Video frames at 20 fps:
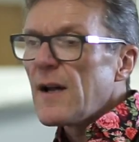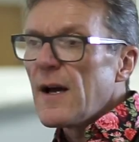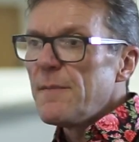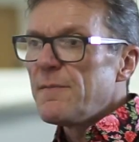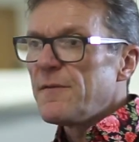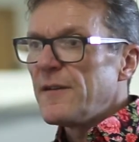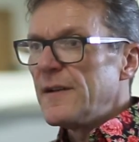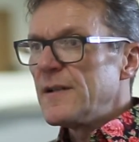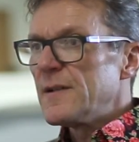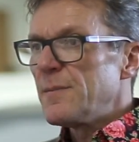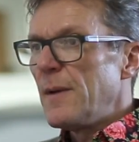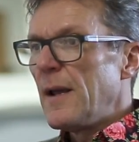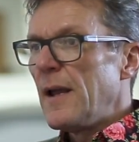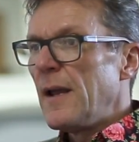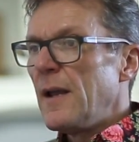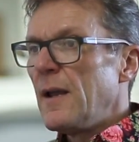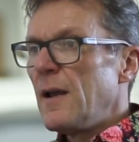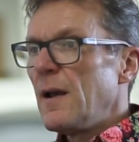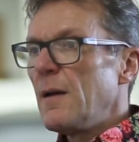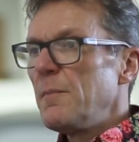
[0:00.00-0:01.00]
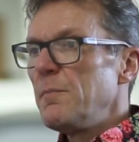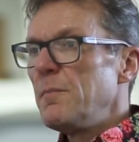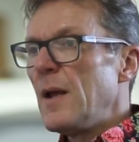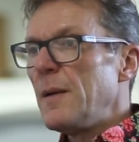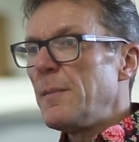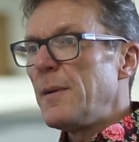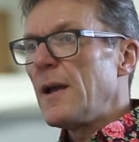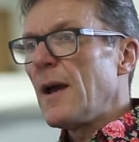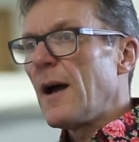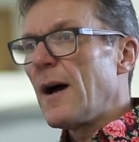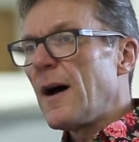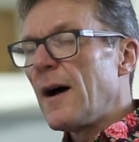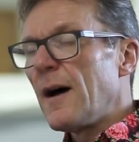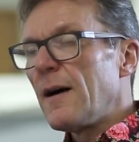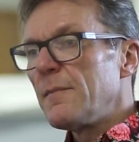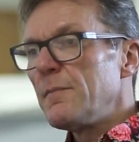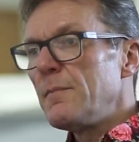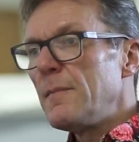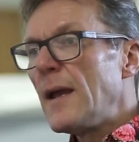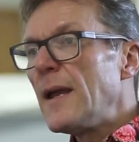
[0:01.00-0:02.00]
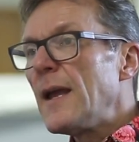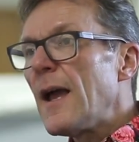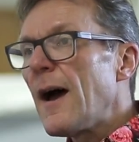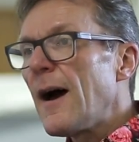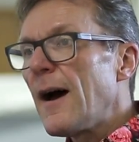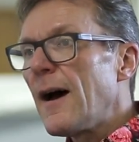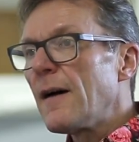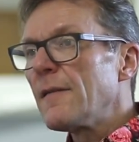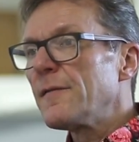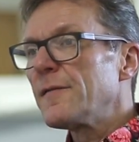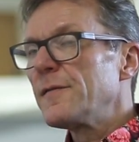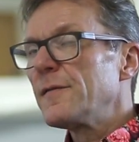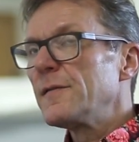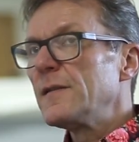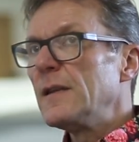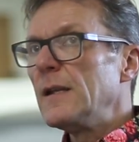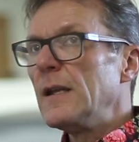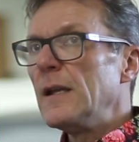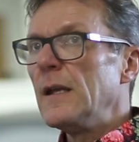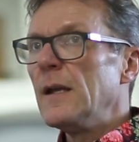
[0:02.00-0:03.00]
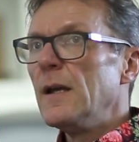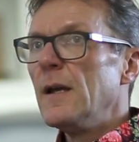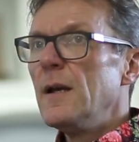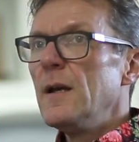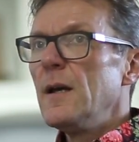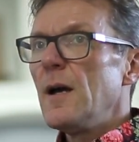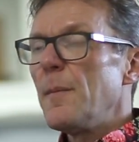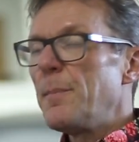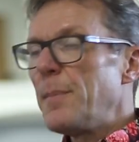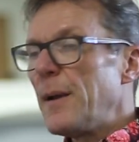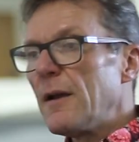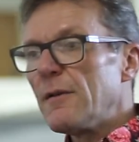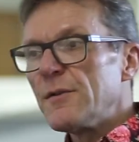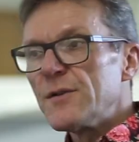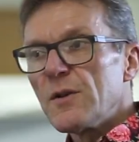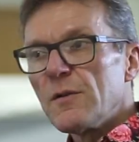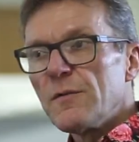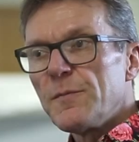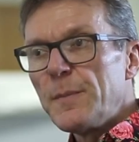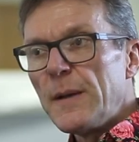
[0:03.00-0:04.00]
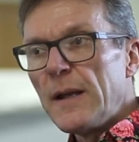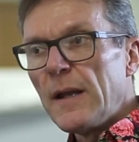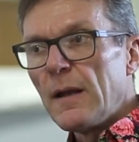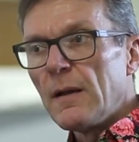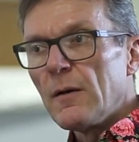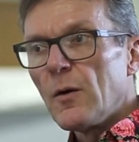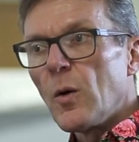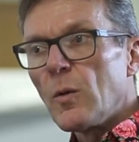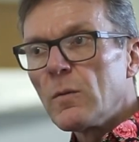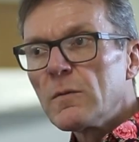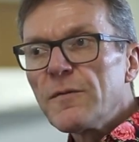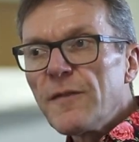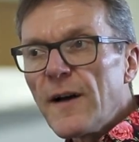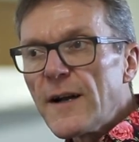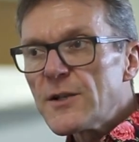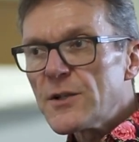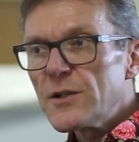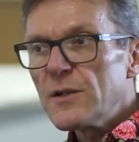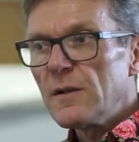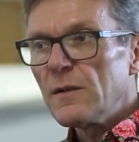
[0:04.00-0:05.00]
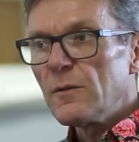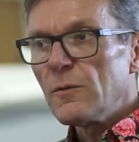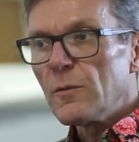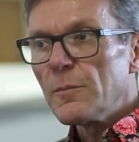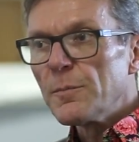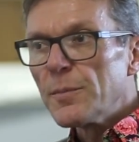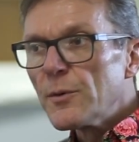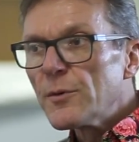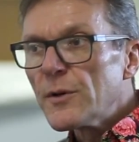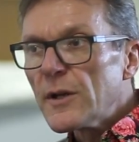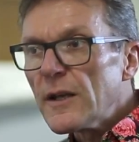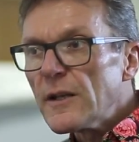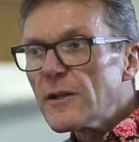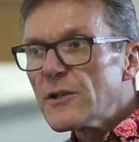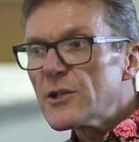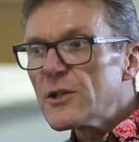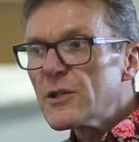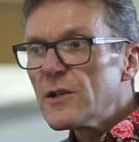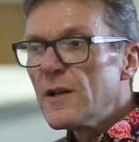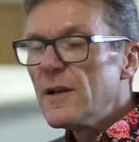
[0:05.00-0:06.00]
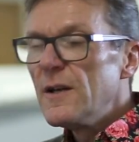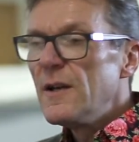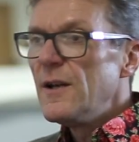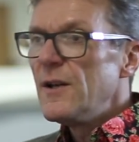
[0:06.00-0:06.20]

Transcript: typeface may maybe ha- may have the appearance of being old-fashioned or bookish.